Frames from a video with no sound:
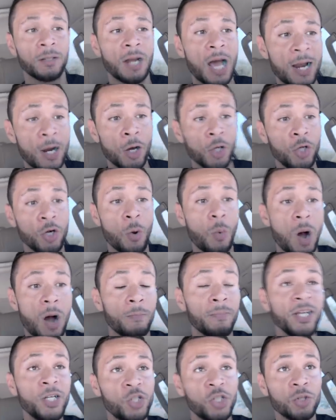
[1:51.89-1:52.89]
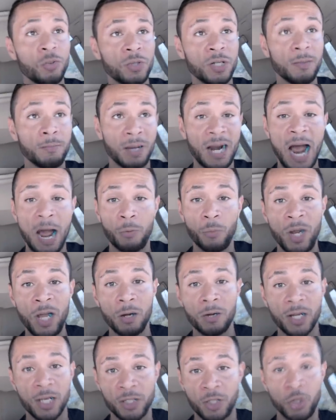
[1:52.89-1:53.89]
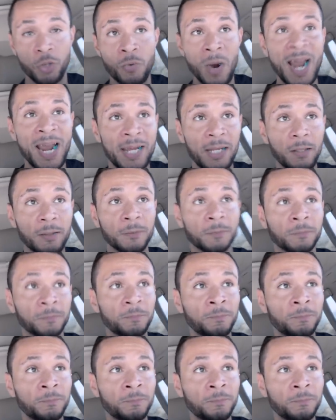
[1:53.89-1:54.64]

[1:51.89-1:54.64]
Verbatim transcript: I know you don't want me shooting it, but I will because you ain't.